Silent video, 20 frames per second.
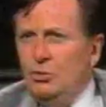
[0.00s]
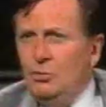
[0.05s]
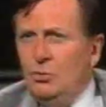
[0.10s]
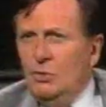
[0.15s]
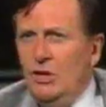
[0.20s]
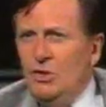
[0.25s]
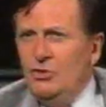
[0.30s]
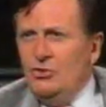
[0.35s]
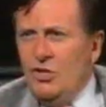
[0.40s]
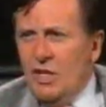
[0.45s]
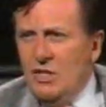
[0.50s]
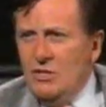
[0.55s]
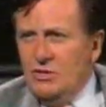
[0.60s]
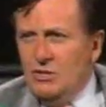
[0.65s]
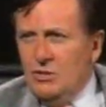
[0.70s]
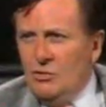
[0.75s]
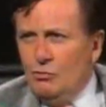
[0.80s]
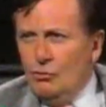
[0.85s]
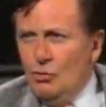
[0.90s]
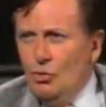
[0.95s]
into an
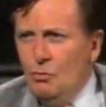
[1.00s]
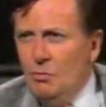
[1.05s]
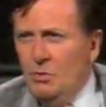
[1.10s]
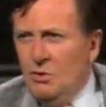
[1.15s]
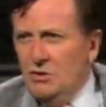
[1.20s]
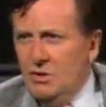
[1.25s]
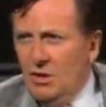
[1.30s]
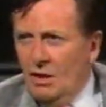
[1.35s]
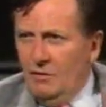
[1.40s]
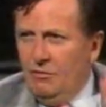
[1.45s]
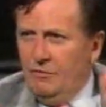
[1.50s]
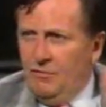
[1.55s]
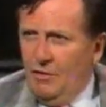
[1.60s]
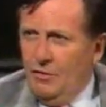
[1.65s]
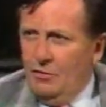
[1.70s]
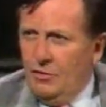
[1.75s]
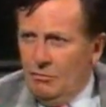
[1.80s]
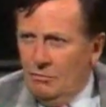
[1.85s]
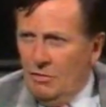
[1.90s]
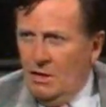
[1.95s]
adjacent room and
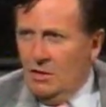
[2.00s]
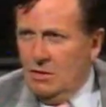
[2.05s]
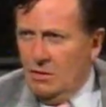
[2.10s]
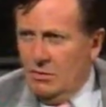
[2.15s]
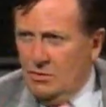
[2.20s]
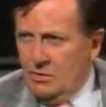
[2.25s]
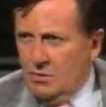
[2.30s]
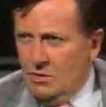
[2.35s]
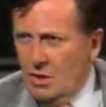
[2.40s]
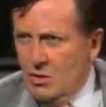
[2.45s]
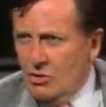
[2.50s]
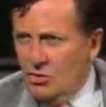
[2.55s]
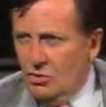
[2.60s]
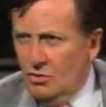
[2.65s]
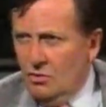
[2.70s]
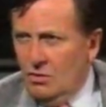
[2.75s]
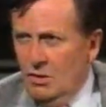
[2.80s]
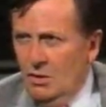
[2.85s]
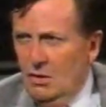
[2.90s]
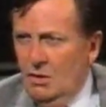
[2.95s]
telephoned the radio
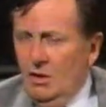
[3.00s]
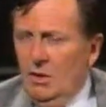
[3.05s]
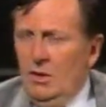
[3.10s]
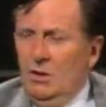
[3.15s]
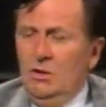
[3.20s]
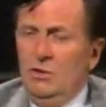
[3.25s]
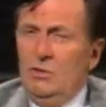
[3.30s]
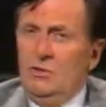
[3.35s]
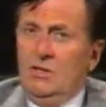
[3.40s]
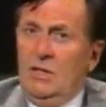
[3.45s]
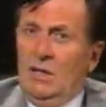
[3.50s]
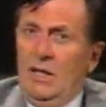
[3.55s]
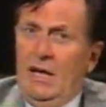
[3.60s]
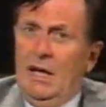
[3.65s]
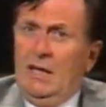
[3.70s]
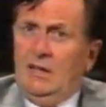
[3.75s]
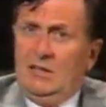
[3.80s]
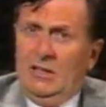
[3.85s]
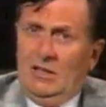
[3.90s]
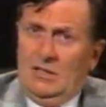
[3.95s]
station using
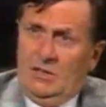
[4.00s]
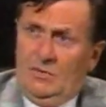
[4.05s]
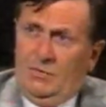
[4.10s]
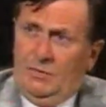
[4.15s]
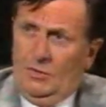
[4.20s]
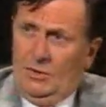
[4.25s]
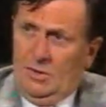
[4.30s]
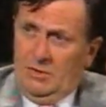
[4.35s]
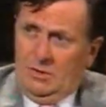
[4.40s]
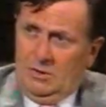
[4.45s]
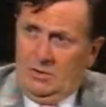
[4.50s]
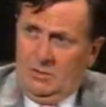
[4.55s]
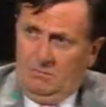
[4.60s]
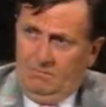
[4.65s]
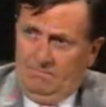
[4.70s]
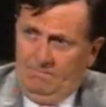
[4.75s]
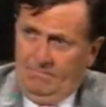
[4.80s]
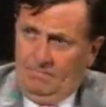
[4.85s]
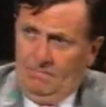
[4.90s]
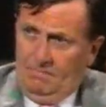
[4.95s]
Edna's voice.
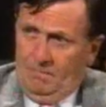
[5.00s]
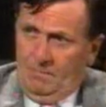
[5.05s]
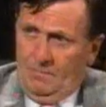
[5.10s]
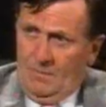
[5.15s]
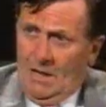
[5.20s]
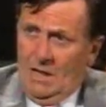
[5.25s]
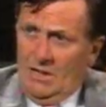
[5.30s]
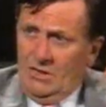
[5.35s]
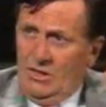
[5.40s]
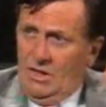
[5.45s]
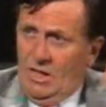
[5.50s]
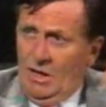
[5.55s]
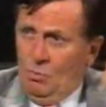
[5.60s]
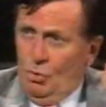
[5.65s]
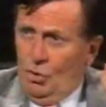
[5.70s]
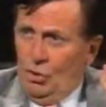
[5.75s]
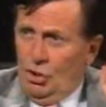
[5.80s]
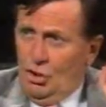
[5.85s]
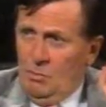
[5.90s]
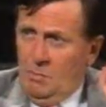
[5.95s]
I said I
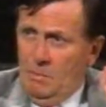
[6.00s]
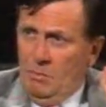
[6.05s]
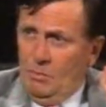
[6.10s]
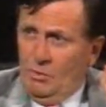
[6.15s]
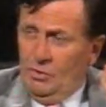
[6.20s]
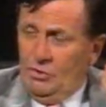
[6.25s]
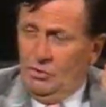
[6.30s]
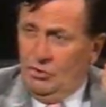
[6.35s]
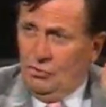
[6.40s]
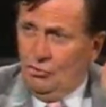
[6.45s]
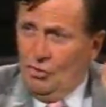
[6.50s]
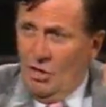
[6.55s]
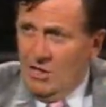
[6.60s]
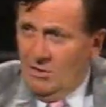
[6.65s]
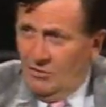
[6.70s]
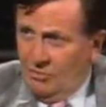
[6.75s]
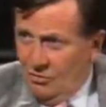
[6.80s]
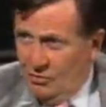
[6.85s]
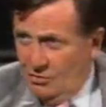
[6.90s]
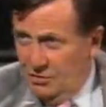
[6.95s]
wanted to be put
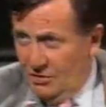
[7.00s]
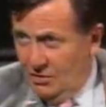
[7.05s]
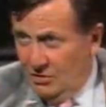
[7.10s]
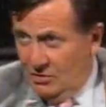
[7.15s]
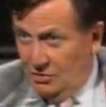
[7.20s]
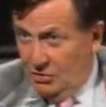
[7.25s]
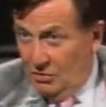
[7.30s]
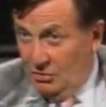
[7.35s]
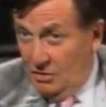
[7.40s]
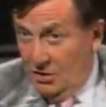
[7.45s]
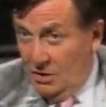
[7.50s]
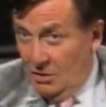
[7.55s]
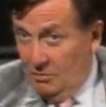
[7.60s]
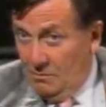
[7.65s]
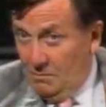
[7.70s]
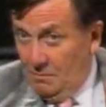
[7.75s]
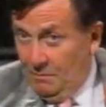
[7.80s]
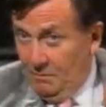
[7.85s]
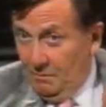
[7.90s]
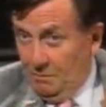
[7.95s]
straight through to the studio,
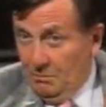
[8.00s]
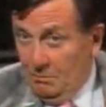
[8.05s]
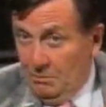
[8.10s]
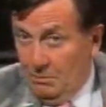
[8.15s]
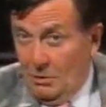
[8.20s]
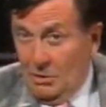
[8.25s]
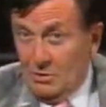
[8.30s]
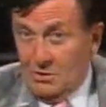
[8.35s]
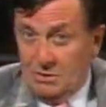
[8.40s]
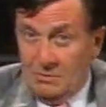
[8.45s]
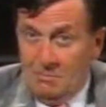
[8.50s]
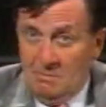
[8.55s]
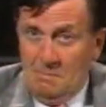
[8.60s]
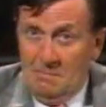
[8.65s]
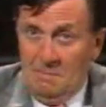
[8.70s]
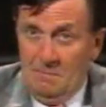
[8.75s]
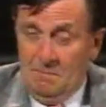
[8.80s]
Possum.